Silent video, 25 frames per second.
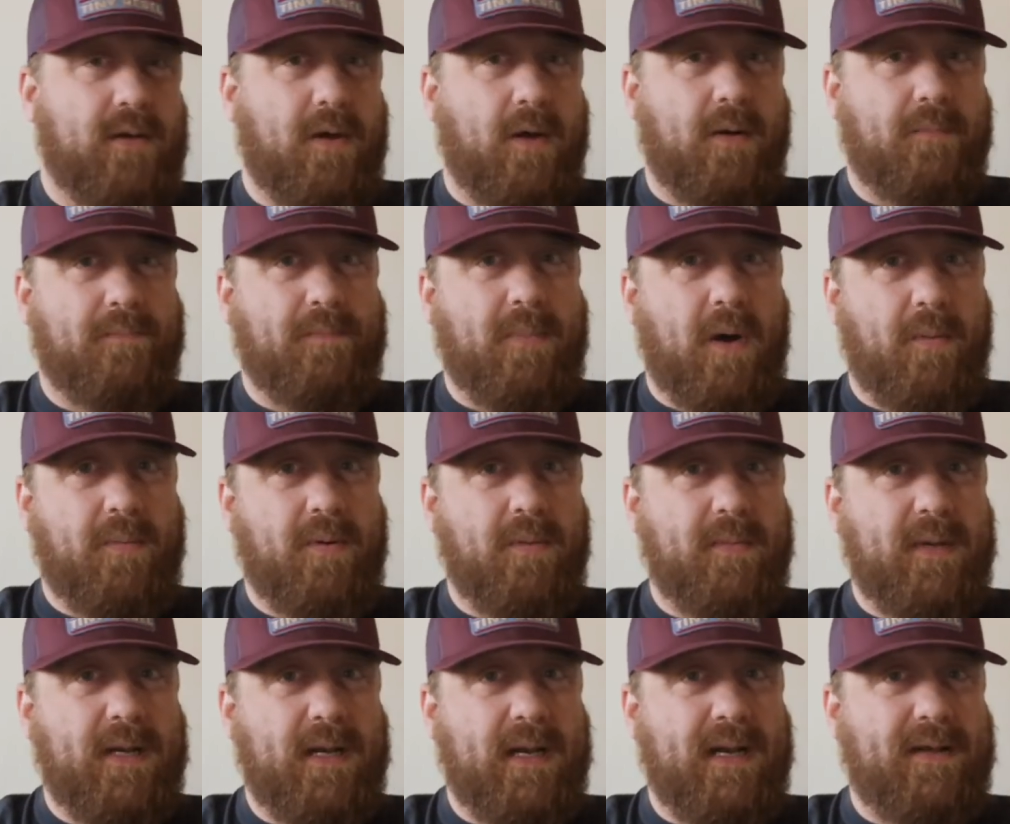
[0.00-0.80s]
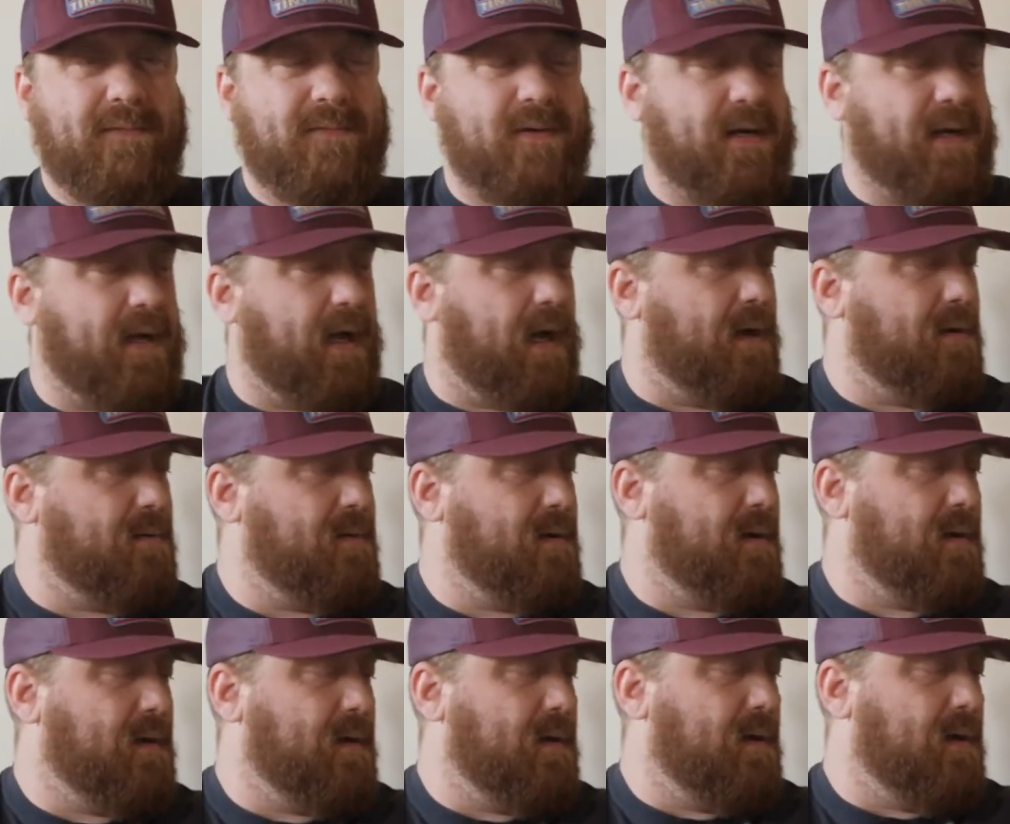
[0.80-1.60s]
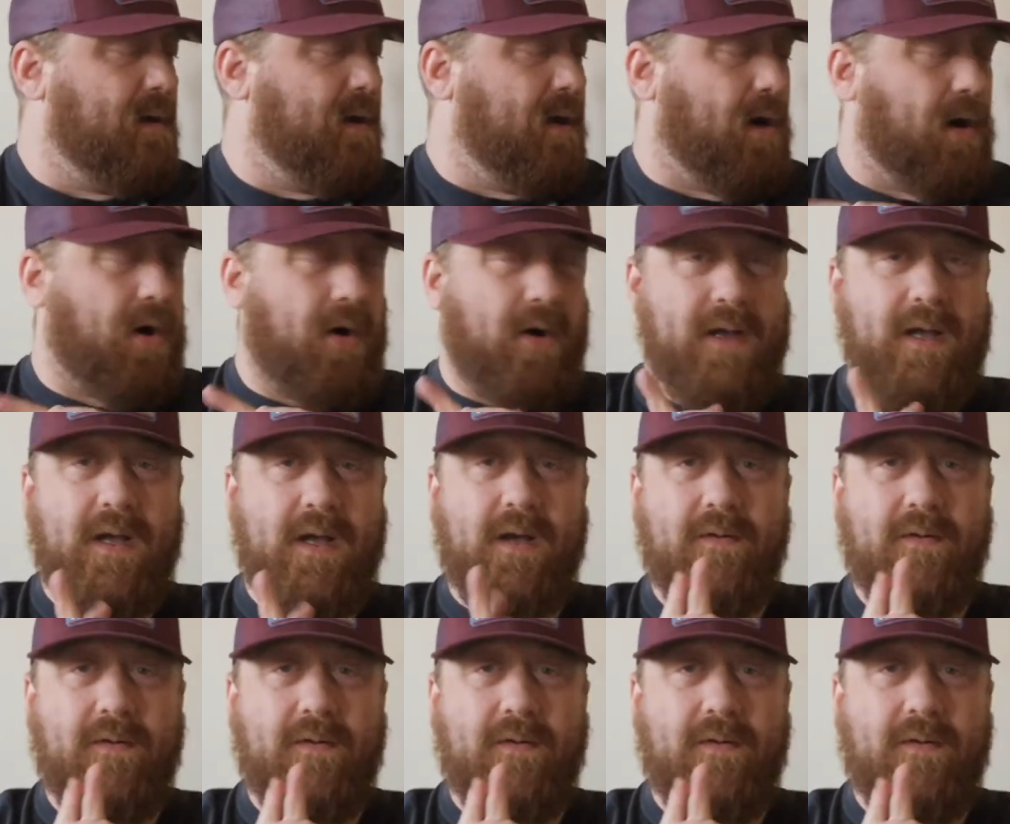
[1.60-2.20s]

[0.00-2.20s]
so I pop them in and have a go. I